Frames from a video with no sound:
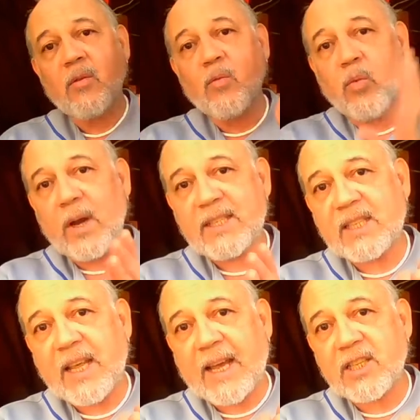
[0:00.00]
Once
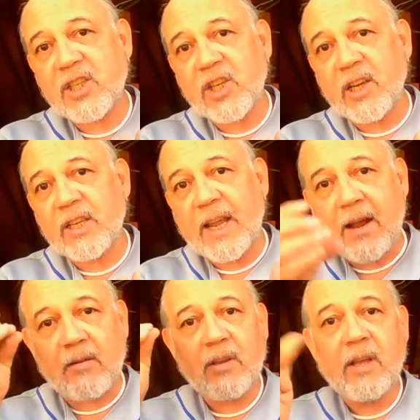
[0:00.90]
that's shut
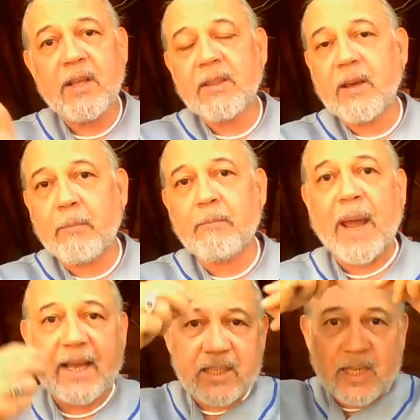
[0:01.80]
down, the
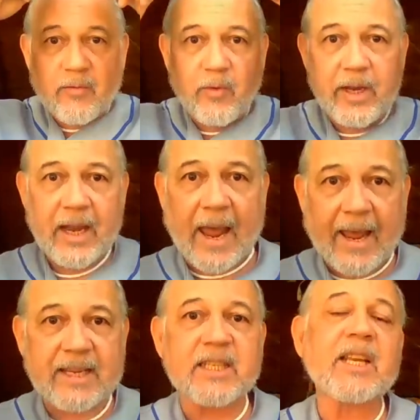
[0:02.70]
bats can
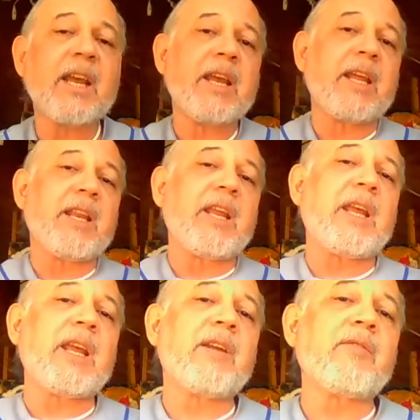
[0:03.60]
relax and
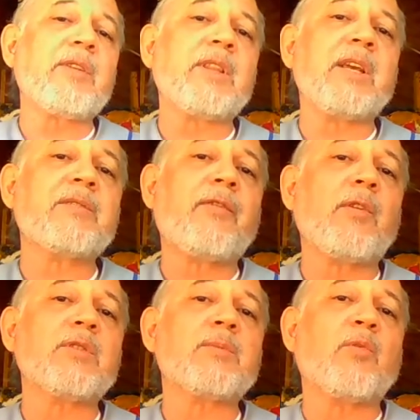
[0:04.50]
everything
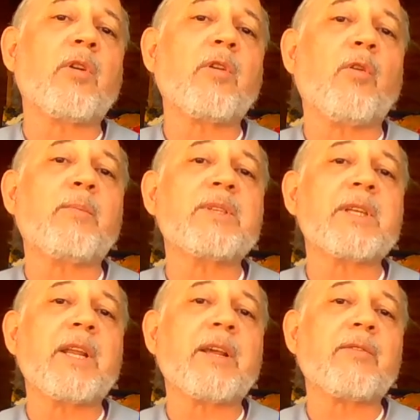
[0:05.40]
flows more
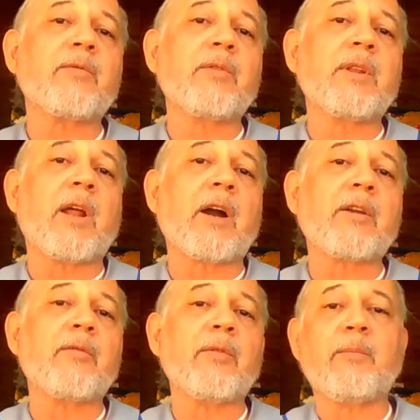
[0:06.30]
copacetic through the
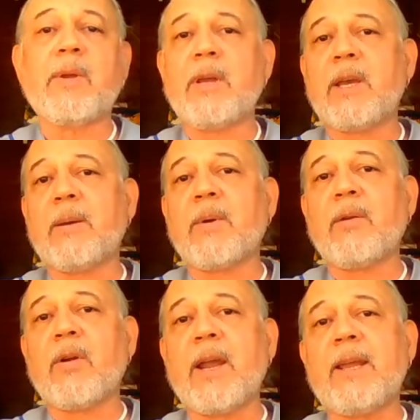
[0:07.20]
locker room. Am
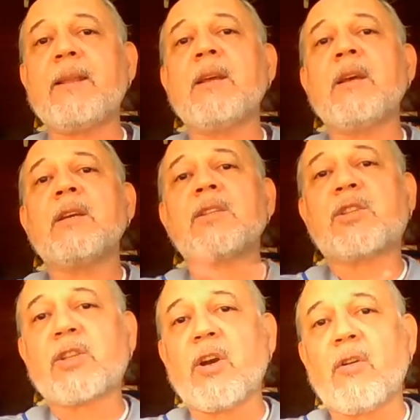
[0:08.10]
I right?
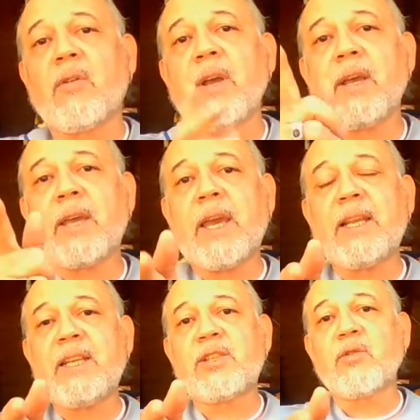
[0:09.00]
So
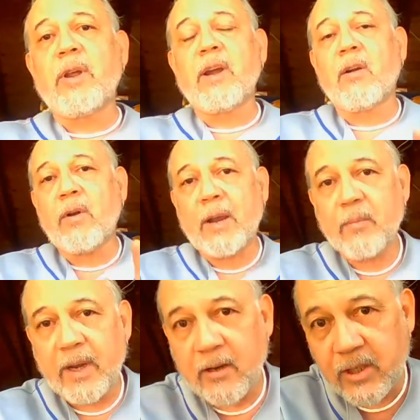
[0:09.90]
Kenley's doing all right,
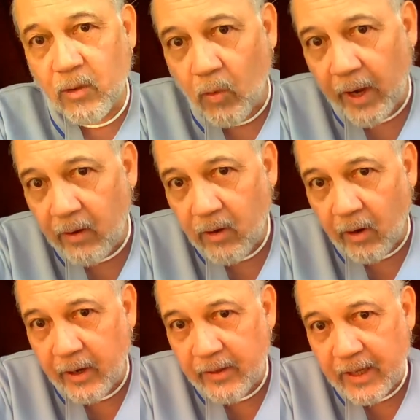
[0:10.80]
but here's the wild
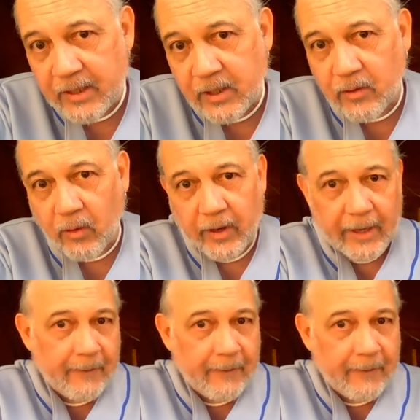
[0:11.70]
card in that story.